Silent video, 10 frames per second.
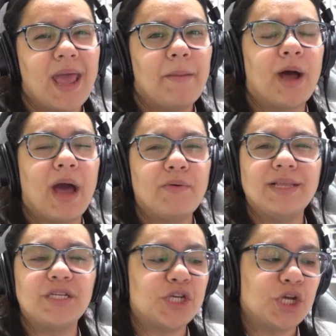but how
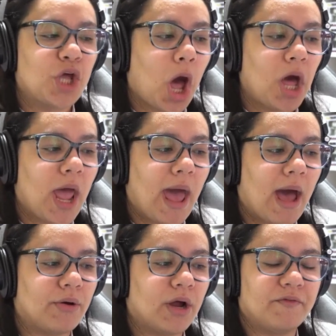did she got
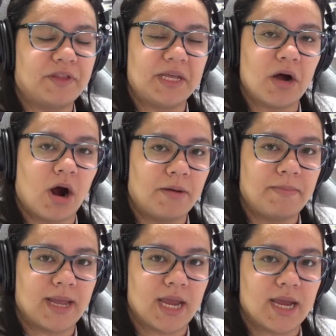out of the
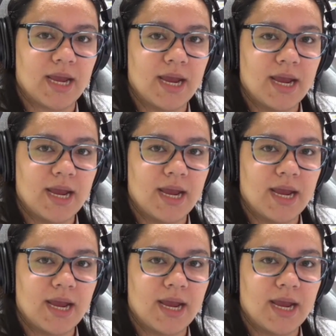army?